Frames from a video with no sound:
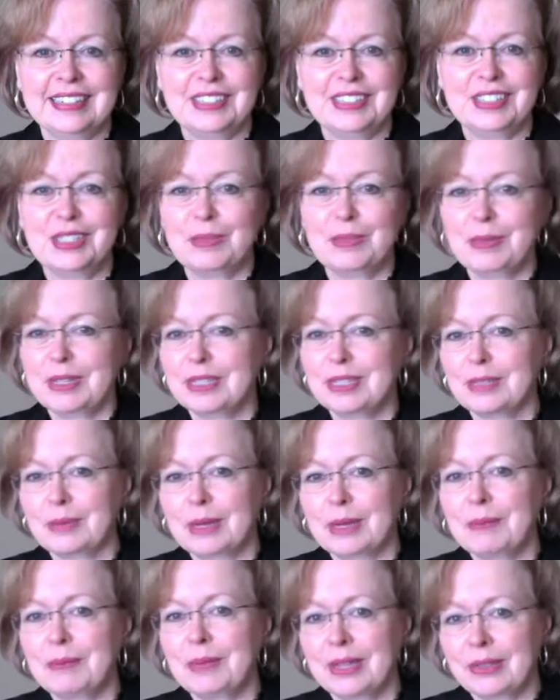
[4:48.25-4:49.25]
Just because
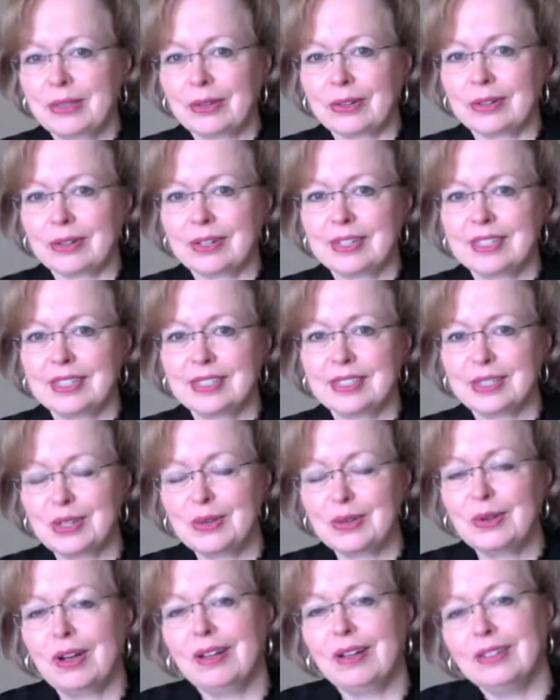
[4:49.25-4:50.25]
my mother is
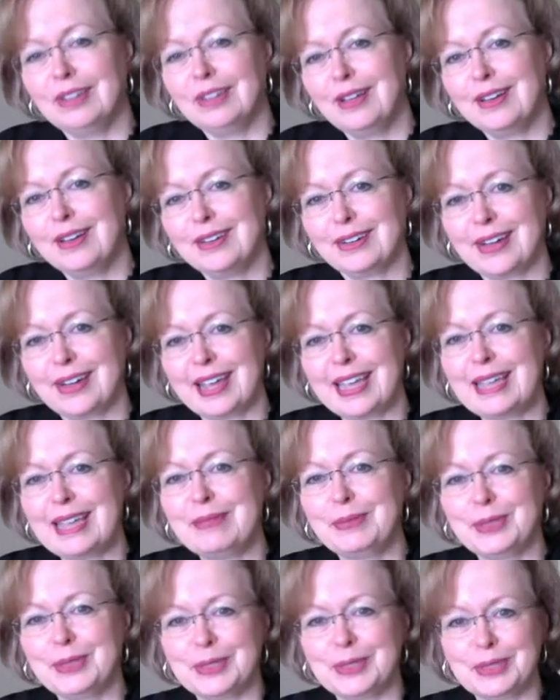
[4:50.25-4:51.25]
no longer
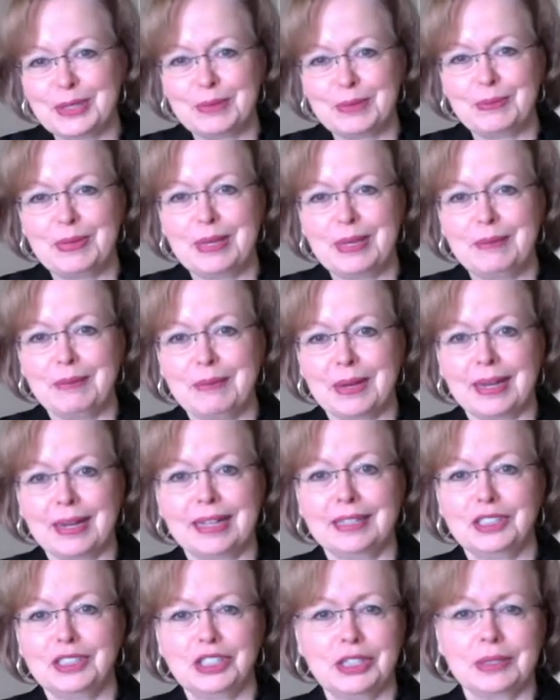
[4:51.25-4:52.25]
able to be
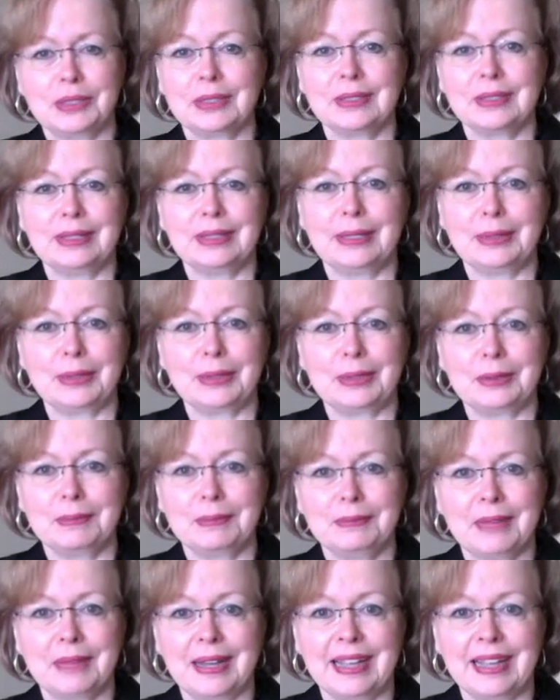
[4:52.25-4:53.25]
my cheerleader,
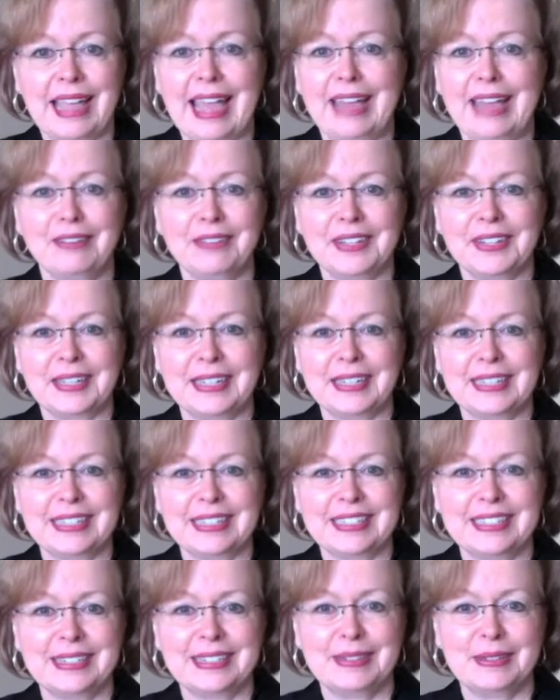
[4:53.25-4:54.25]
my
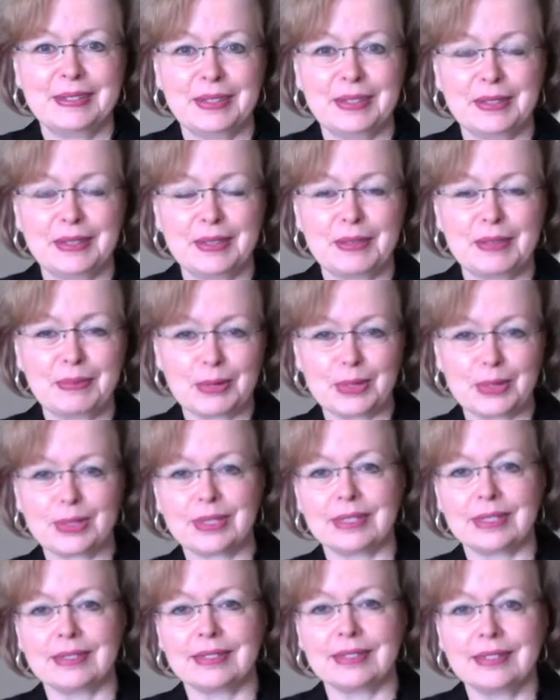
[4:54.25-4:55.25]
advocate, the
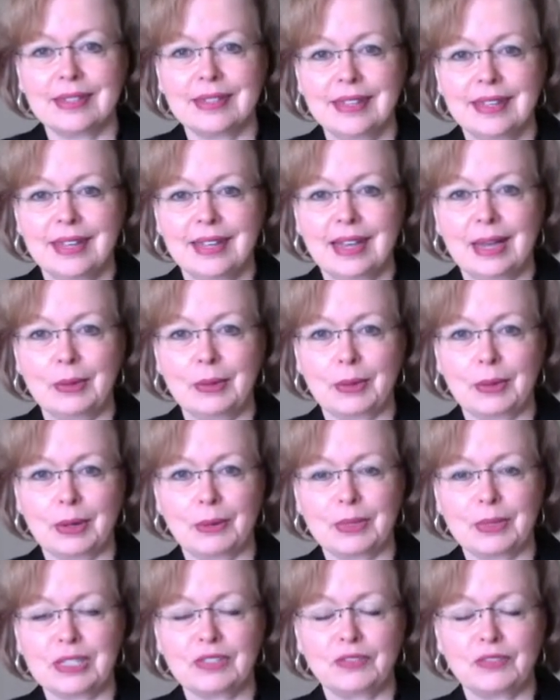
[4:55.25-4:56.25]
person I would
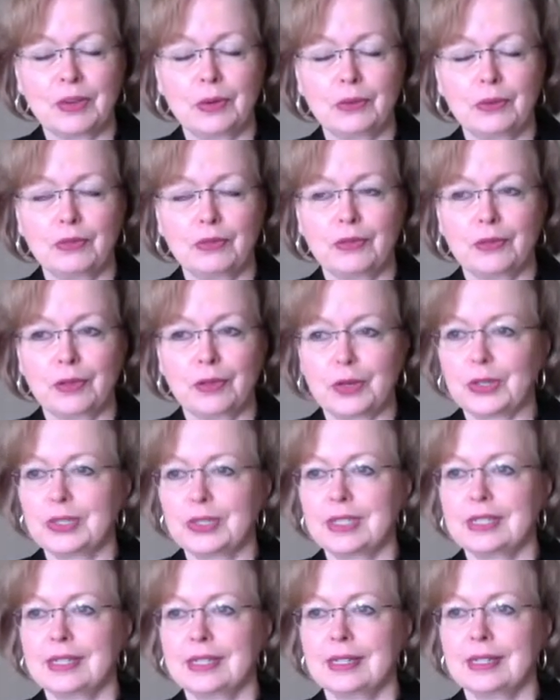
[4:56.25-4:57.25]
always phone
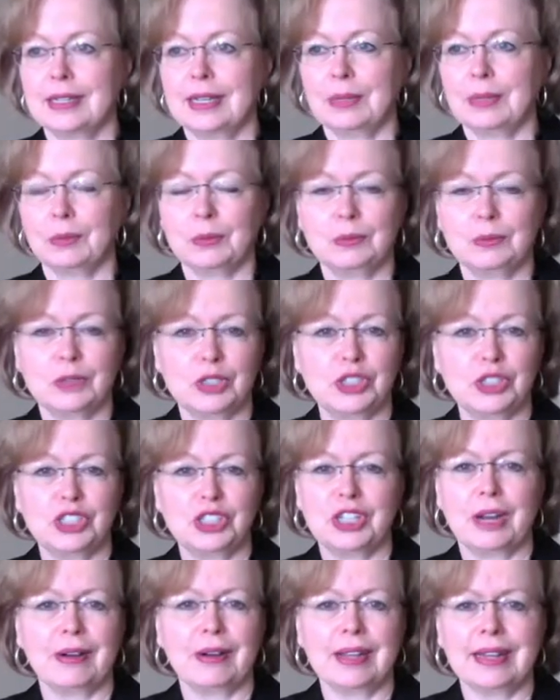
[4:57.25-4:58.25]
first and to
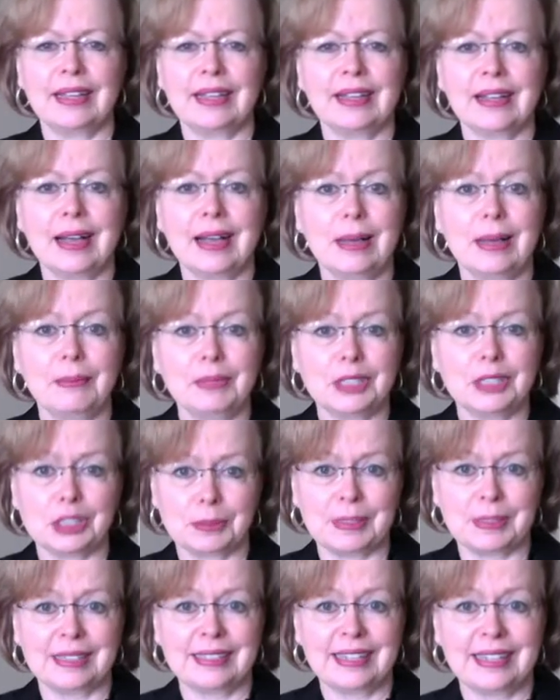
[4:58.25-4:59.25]
share any
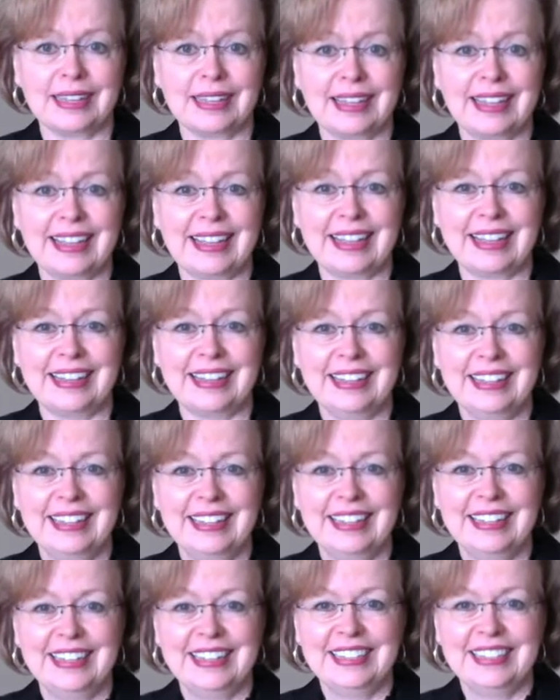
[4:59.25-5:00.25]
accomplishment I had,
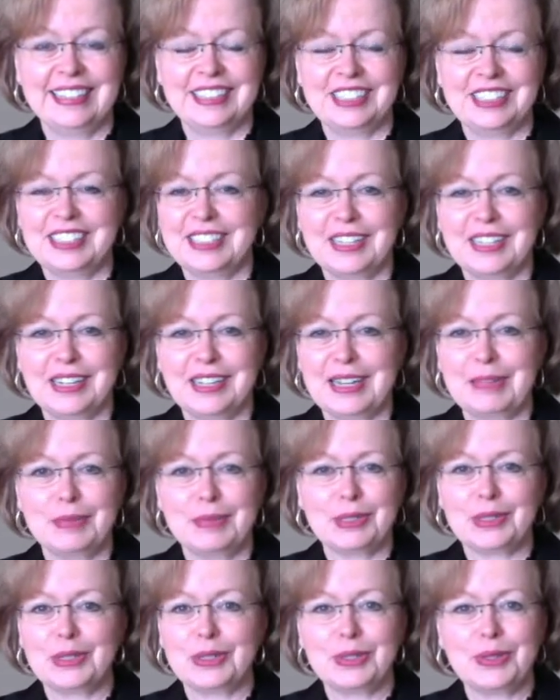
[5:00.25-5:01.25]
she's not
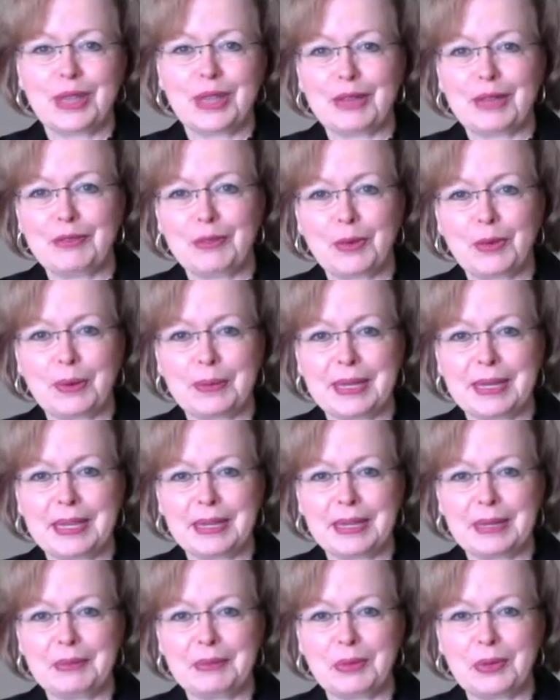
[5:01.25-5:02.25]
able to do that for me
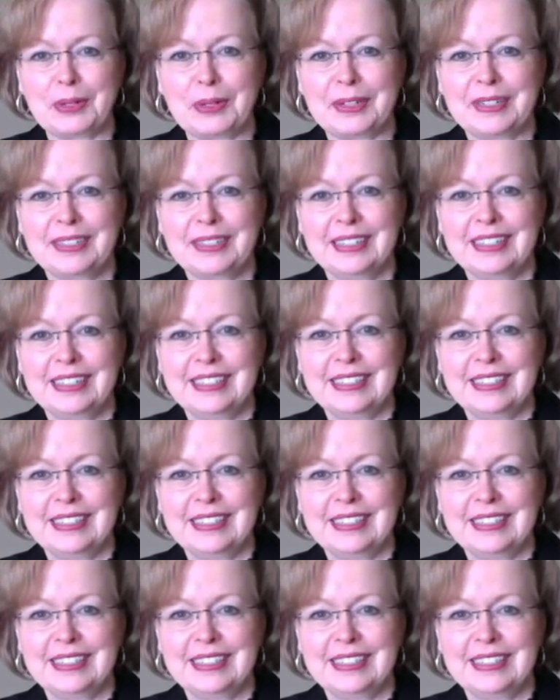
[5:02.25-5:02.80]
anymore.